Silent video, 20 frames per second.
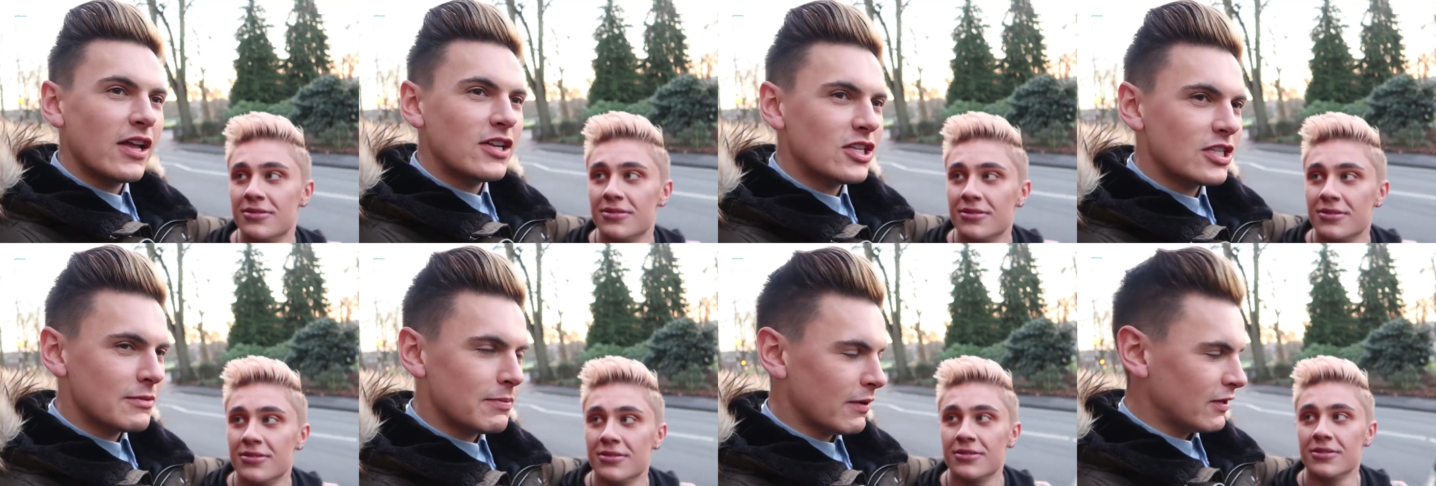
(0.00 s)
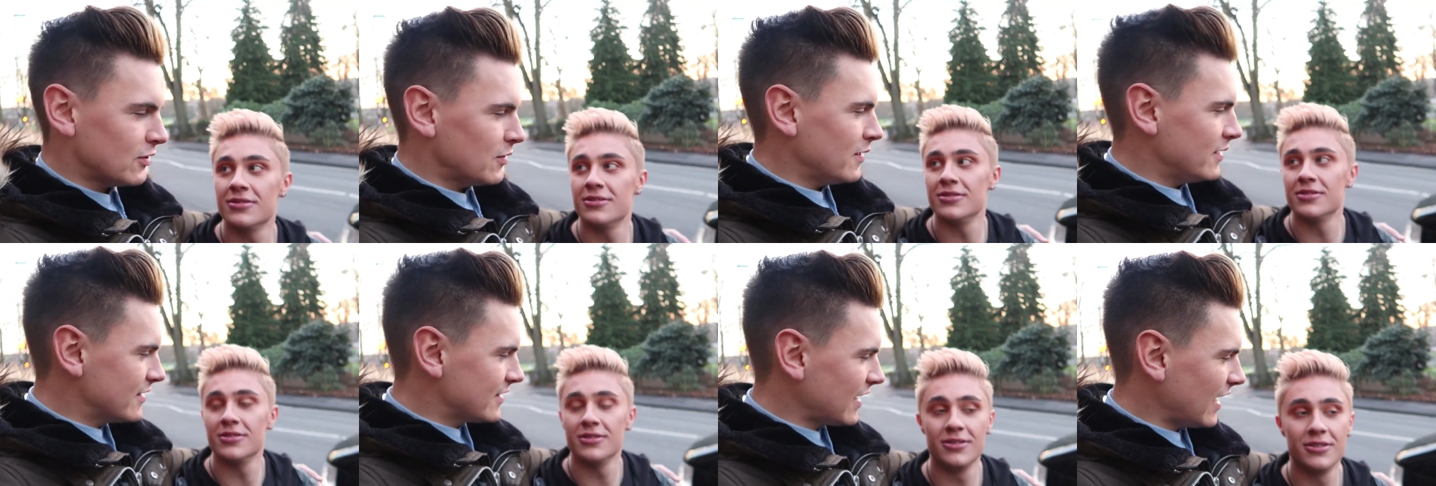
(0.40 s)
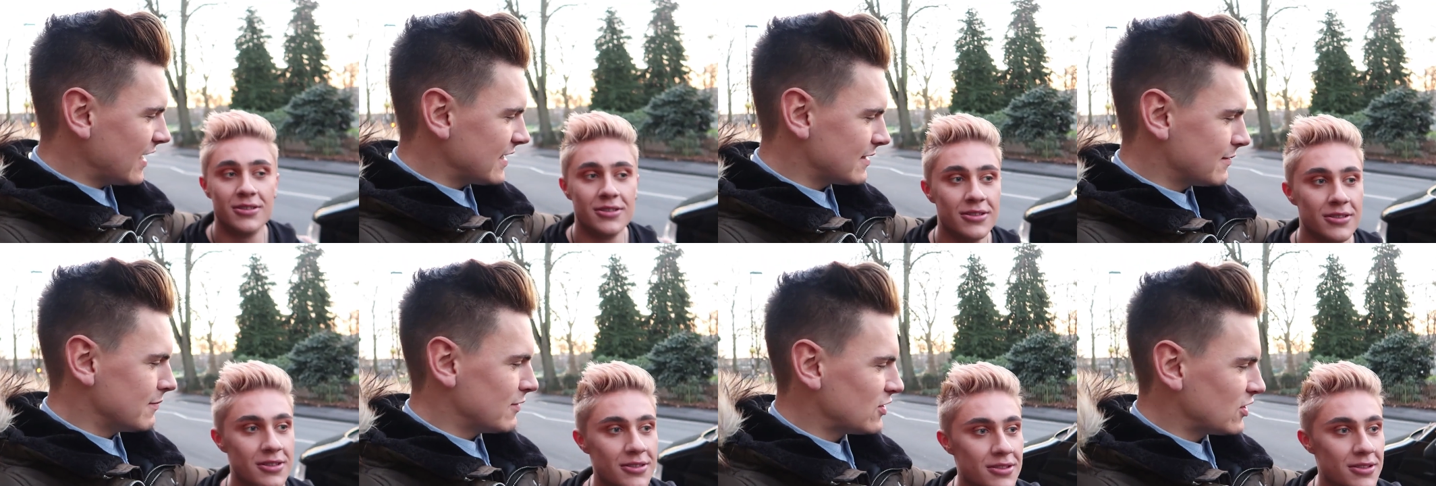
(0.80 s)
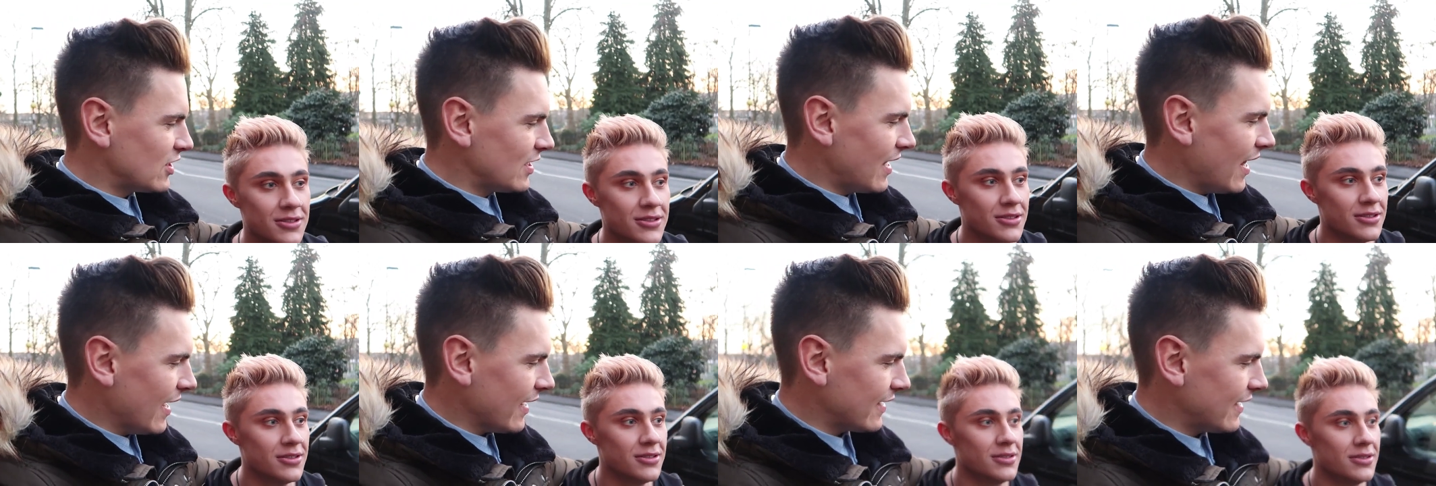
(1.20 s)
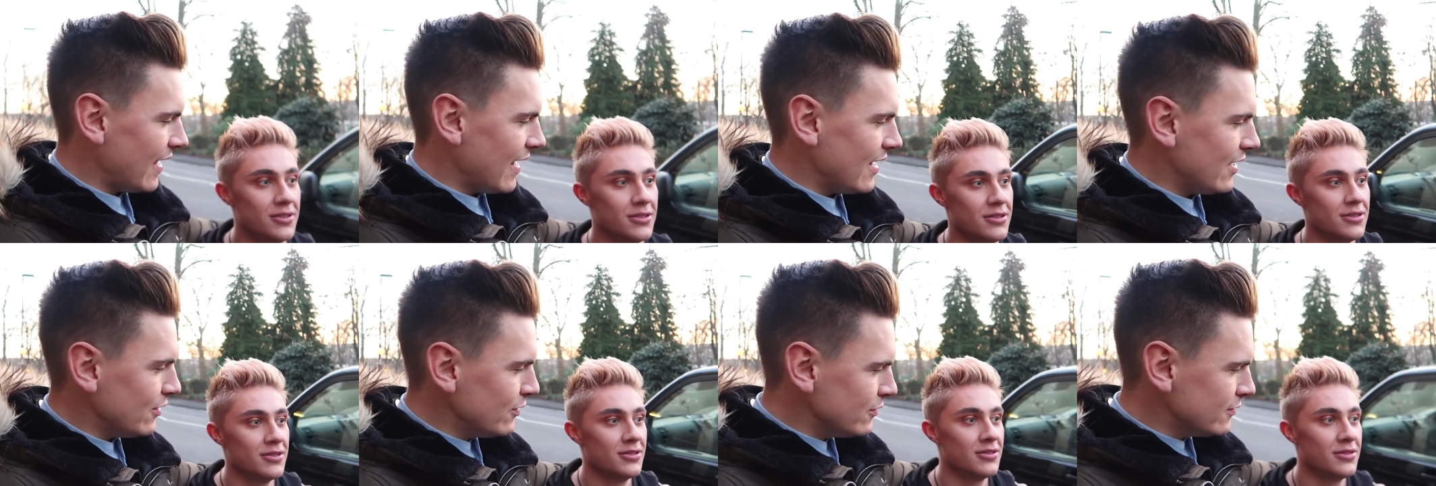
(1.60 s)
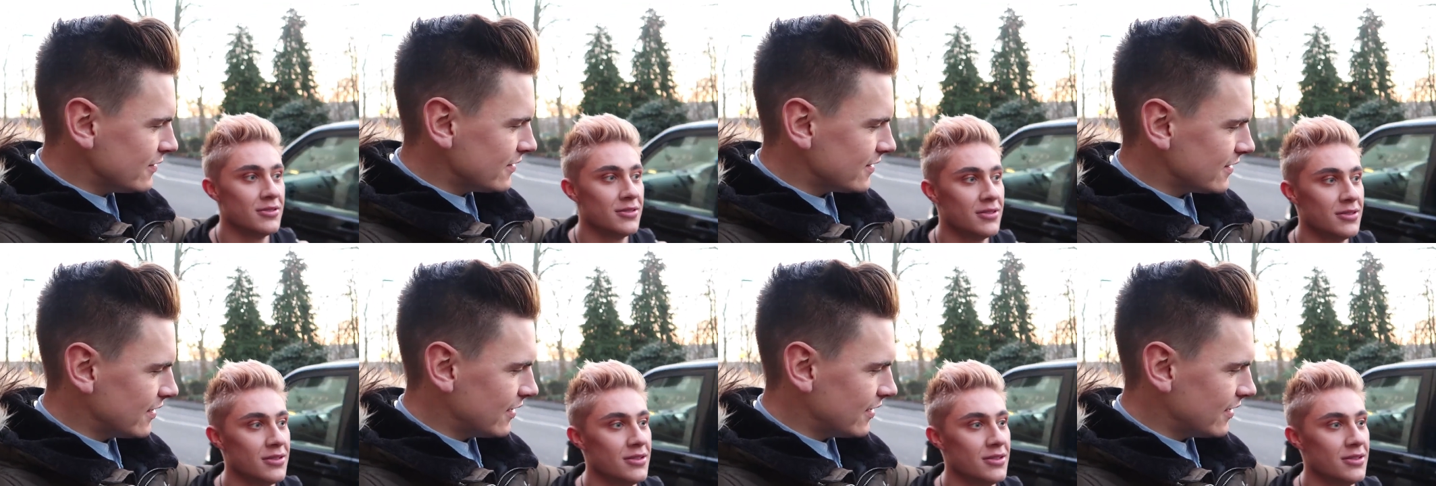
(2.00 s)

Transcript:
Speaker 1: I just booked you in to get some shellac nails.